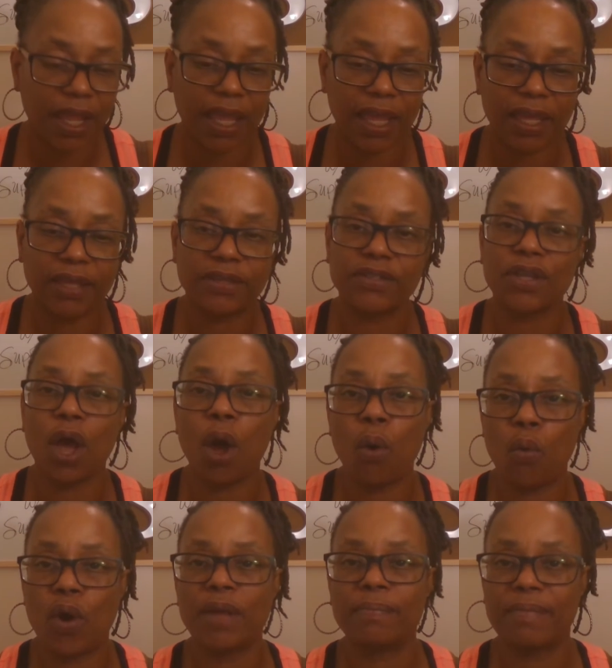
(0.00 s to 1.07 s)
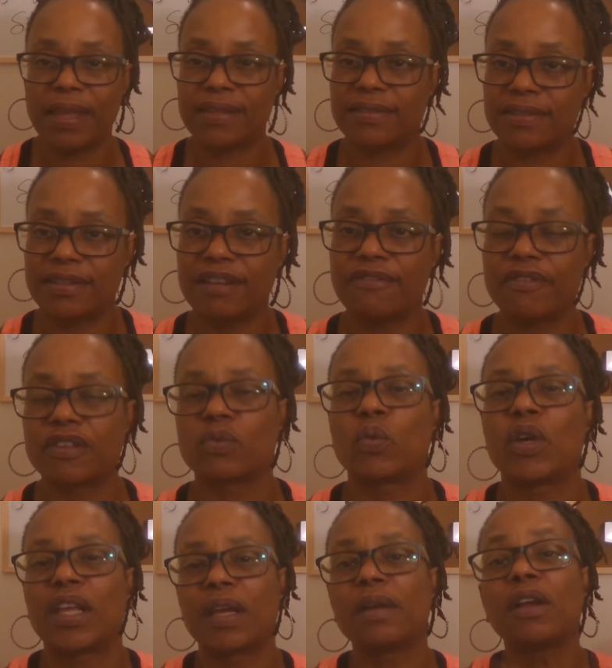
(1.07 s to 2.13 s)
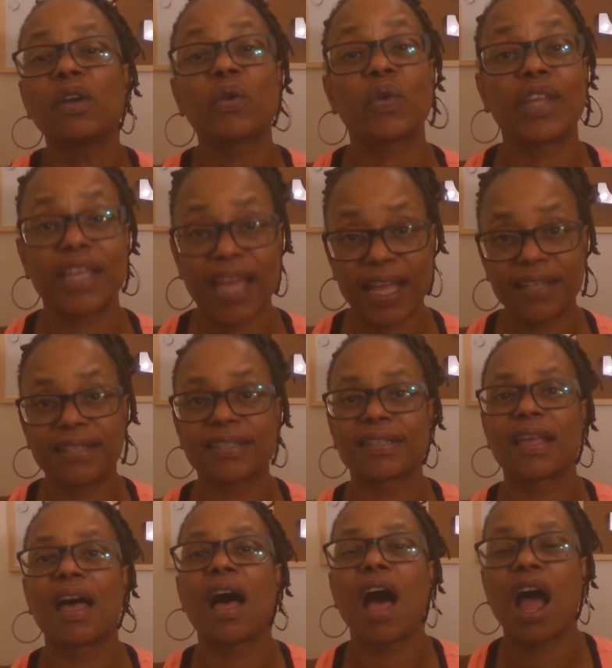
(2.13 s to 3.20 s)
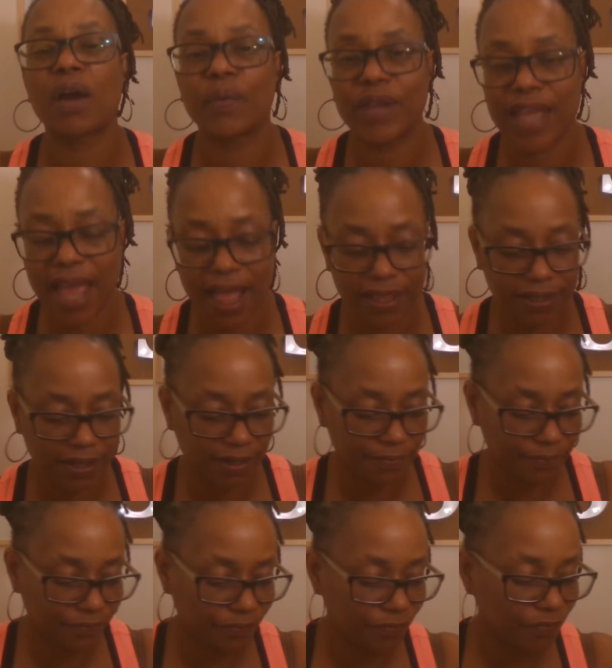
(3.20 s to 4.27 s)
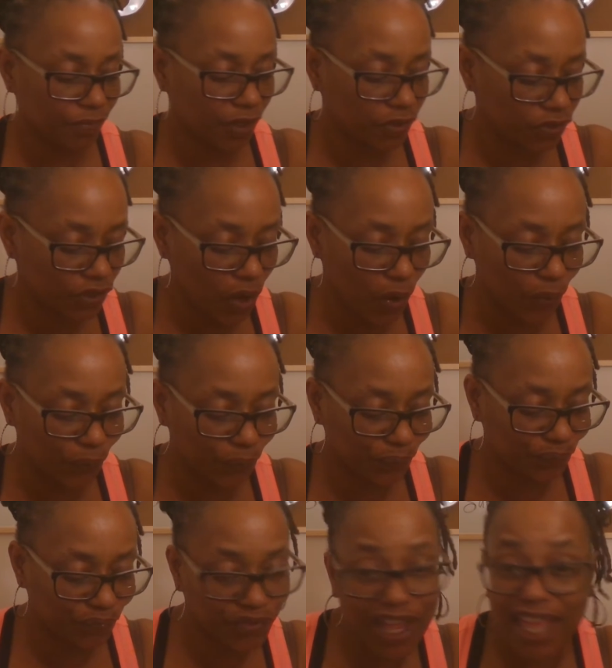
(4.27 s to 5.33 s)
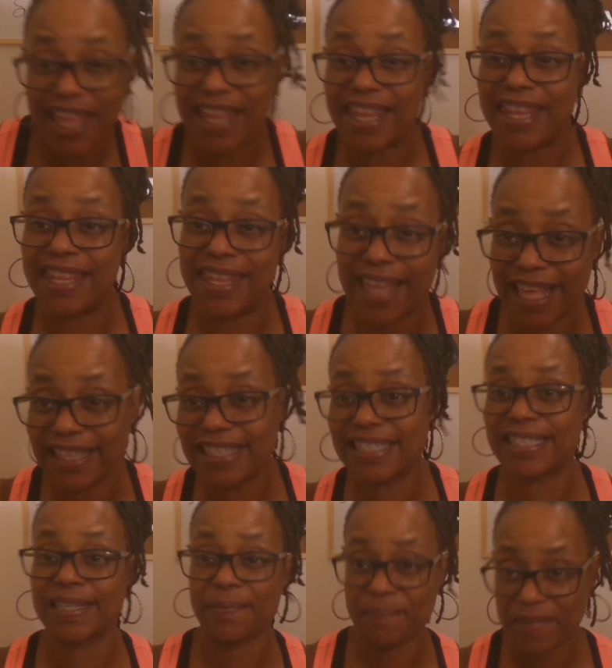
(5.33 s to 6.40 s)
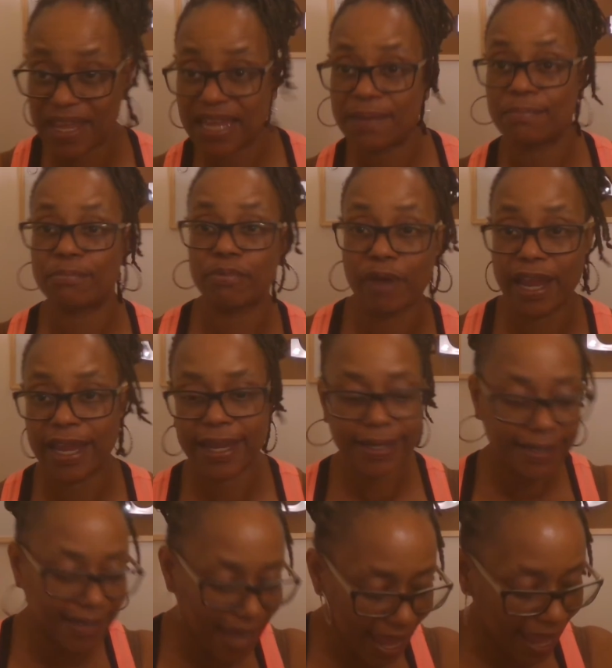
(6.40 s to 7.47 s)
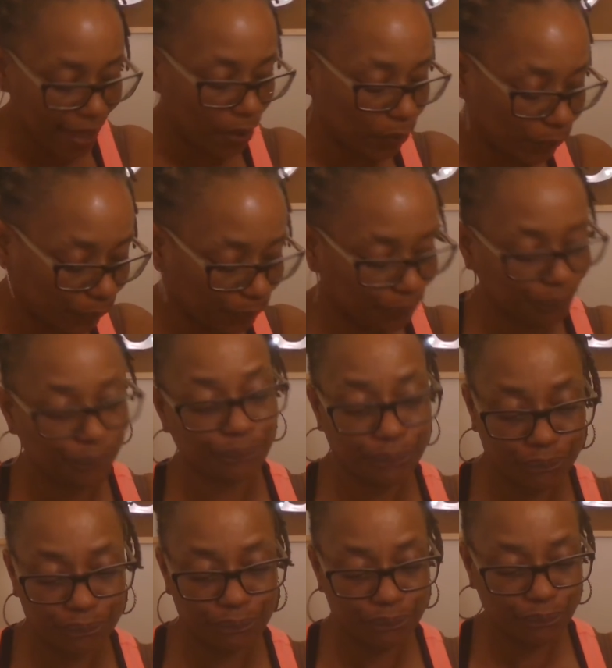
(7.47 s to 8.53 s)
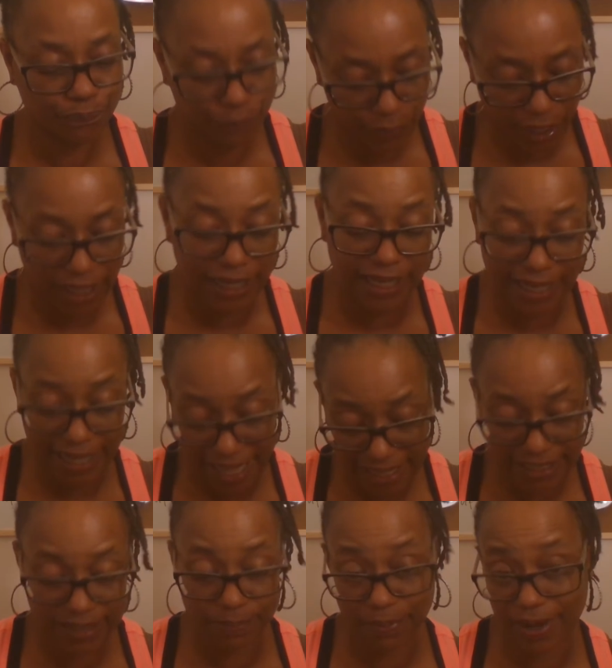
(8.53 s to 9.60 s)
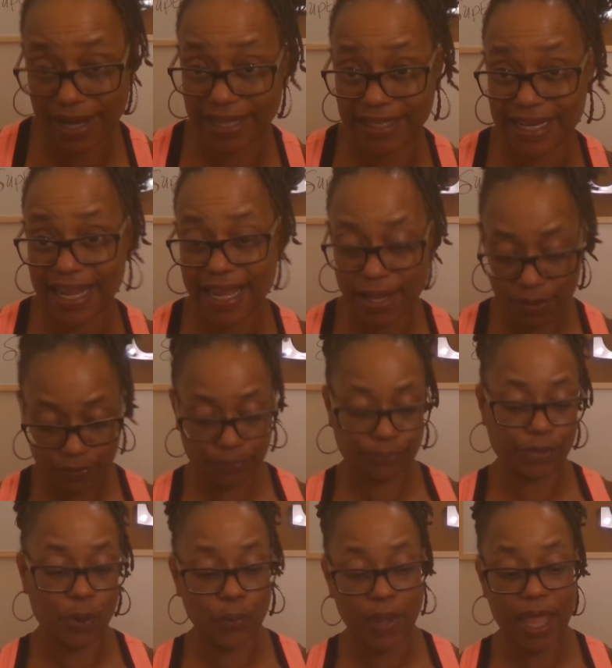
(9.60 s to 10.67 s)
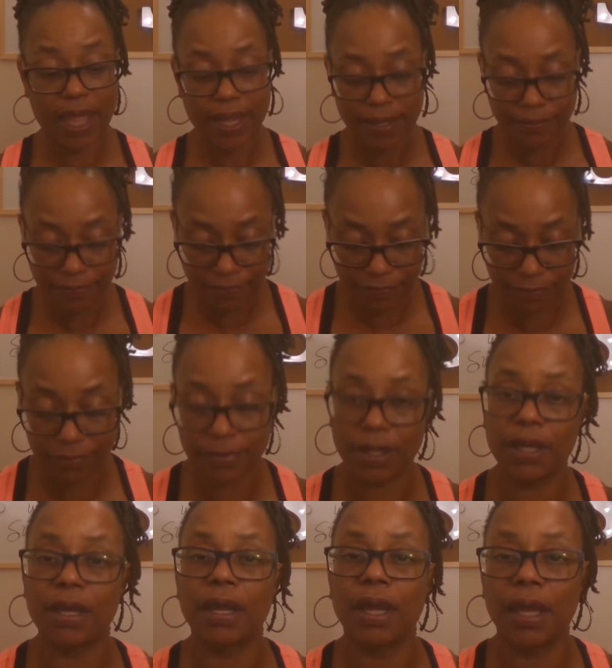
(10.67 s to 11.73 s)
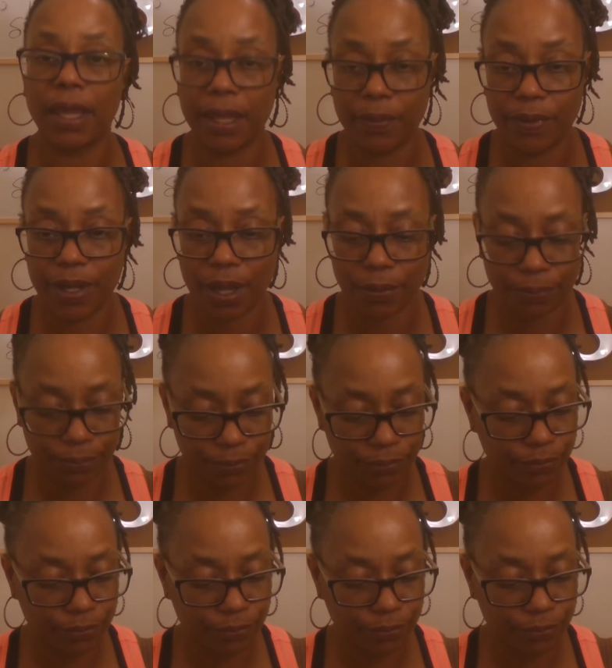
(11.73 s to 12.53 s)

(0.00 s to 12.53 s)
is what makes a difference, what creates our reality. So let's break it down. Let's break it down, okay? Here we go.